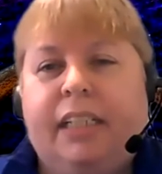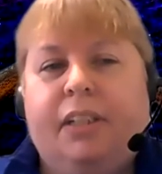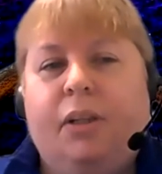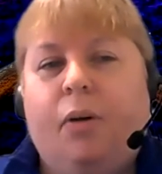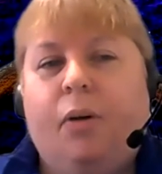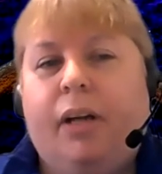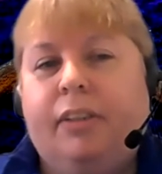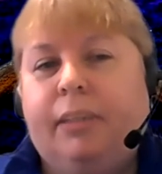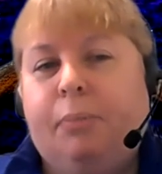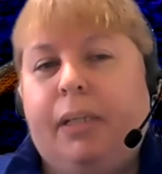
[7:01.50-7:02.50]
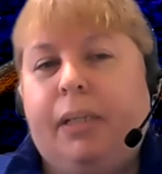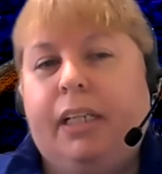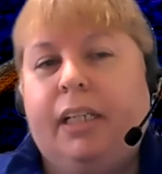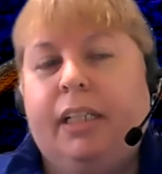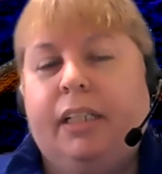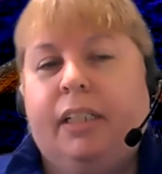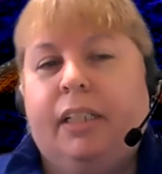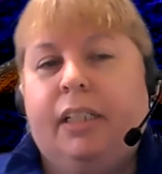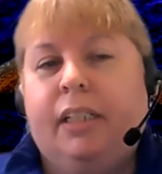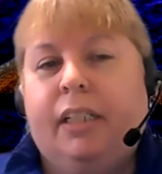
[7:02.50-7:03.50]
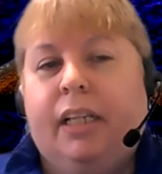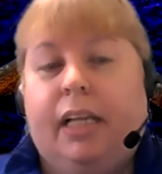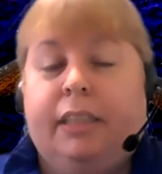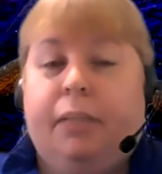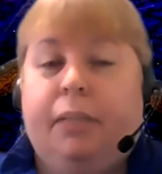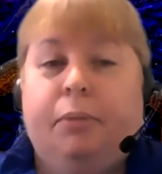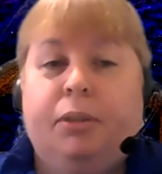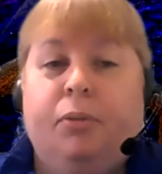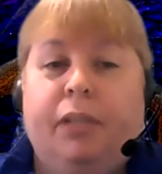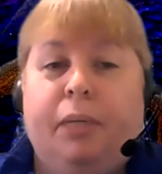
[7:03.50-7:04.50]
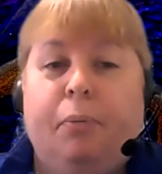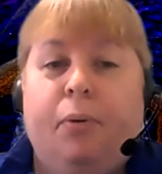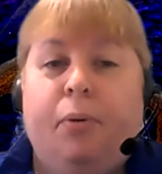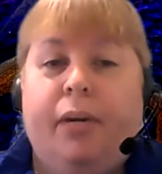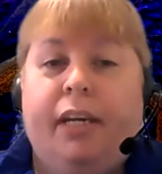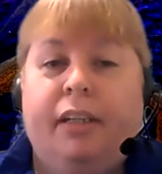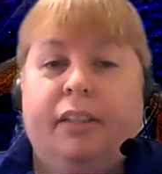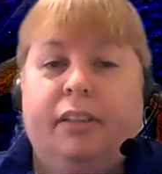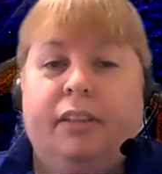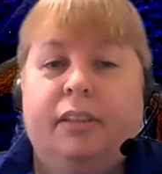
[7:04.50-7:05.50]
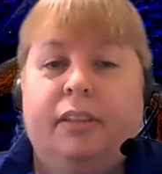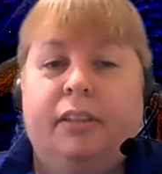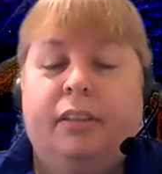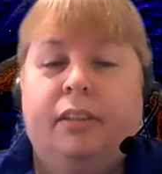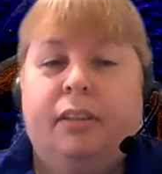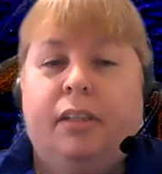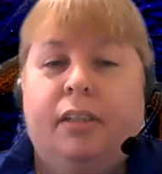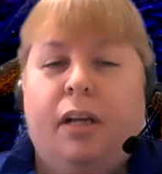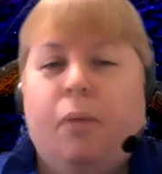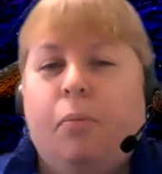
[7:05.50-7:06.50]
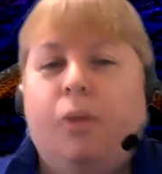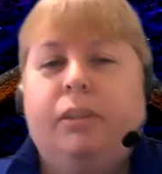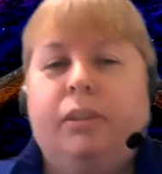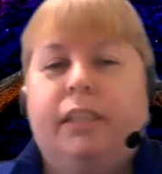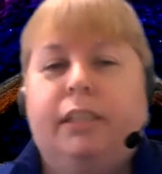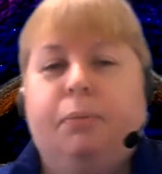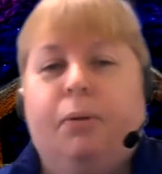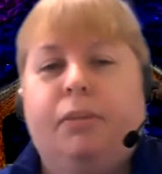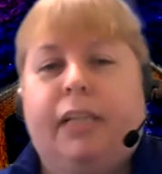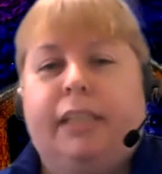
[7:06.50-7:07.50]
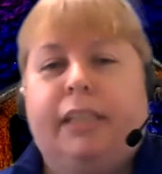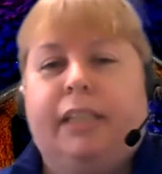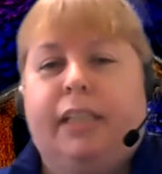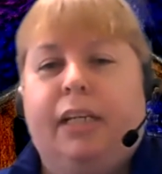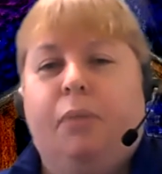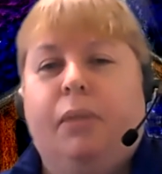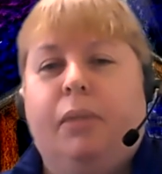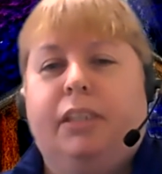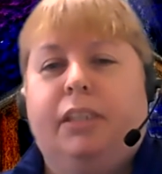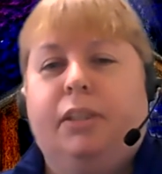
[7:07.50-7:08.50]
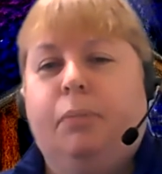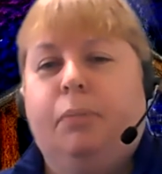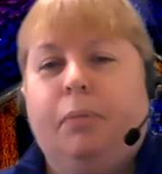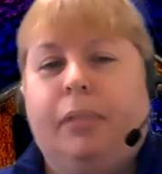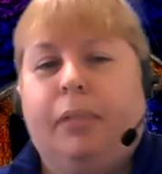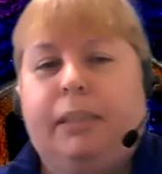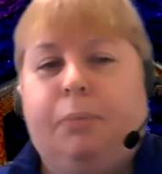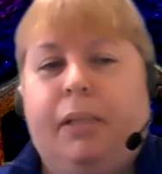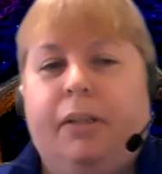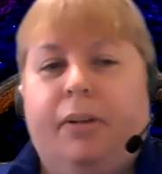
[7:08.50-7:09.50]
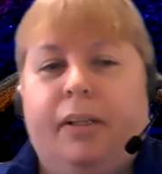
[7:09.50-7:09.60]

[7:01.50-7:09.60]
know how to speak, as he was only a boy. Moses protested that he wasn't a good public speaker.